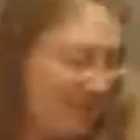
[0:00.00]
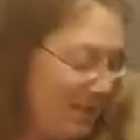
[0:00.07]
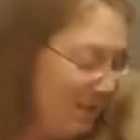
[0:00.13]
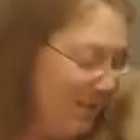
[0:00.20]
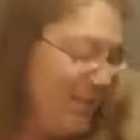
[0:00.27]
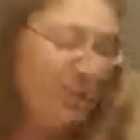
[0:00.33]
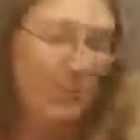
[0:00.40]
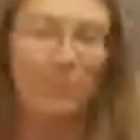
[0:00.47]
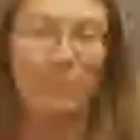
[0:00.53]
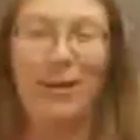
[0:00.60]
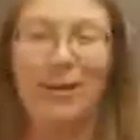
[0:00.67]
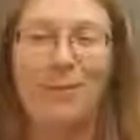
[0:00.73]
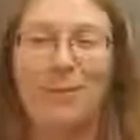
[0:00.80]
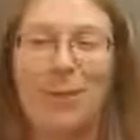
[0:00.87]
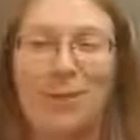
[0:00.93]
even though it's
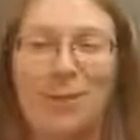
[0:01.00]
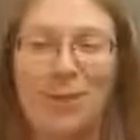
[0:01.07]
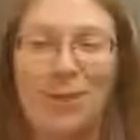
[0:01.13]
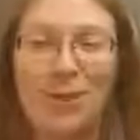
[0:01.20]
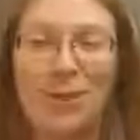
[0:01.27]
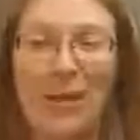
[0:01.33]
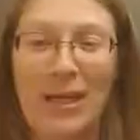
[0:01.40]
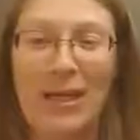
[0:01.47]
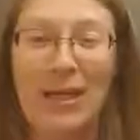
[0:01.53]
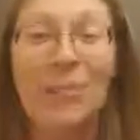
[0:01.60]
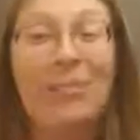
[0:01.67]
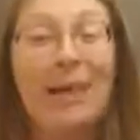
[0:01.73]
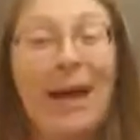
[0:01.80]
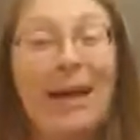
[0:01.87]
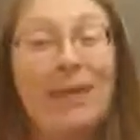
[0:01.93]
my shirt's green, the
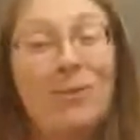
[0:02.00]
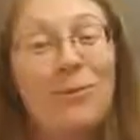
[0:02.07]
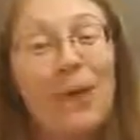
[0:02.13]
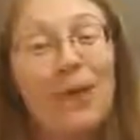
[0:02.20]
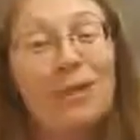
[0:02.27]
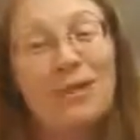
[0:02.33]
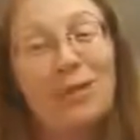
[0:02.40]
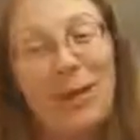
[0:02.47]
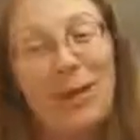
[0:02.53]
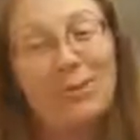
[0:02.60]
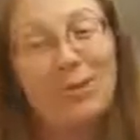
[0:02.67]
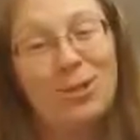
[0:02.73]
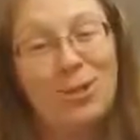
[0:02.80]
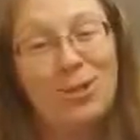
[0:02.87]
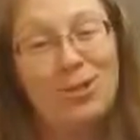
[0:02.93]
black and white striped
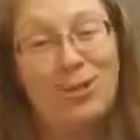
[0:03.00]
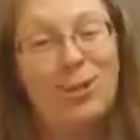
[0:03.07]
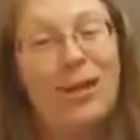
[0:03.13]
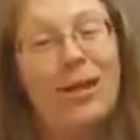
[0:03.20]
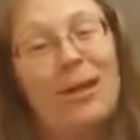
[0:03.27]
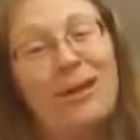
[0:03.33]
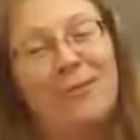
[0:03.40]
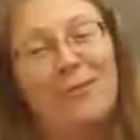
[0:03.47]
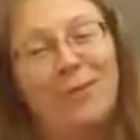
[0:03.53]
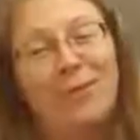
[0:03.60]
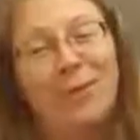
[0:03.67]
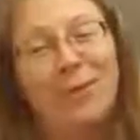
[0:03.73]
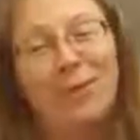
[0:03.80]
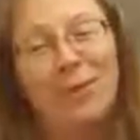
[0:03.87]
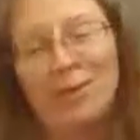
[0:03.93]
shirt that we kind of
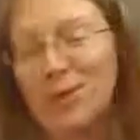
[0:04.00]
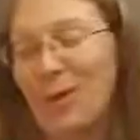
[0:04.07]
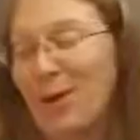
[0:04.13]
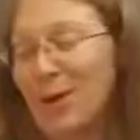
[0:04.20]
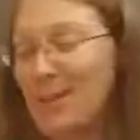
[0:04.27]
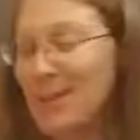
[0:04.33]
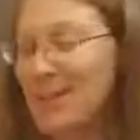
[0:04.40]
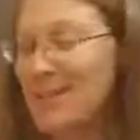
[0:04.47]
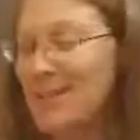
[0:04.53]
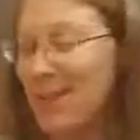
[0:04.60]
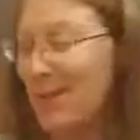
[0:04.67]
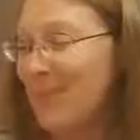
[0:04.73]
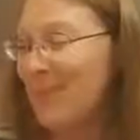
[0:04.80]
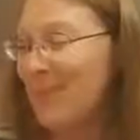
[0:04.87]
attribute to artists. So